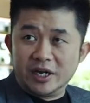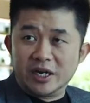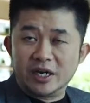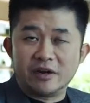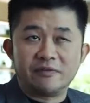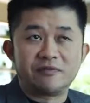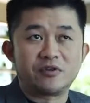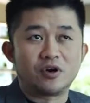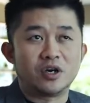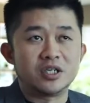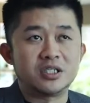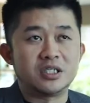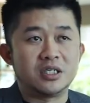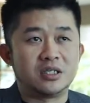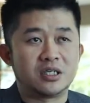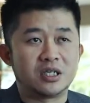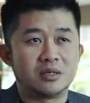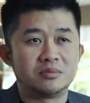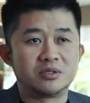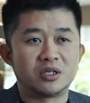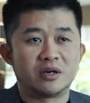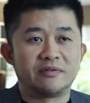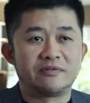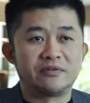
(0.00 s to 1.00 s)
And of course, in
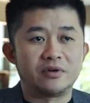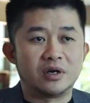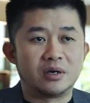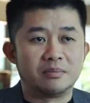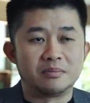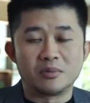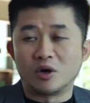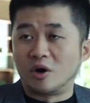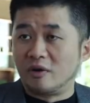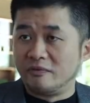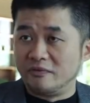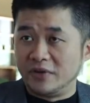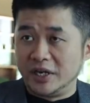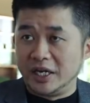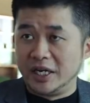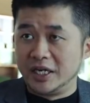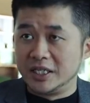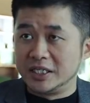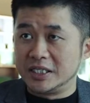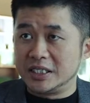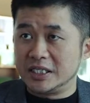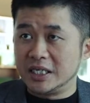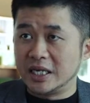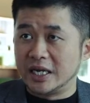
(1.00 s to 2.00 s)
terms of
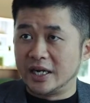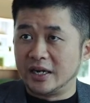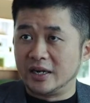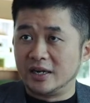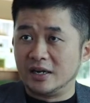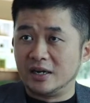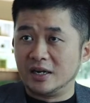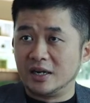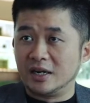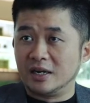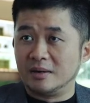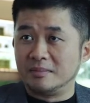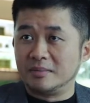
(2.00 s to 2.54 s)
convenience and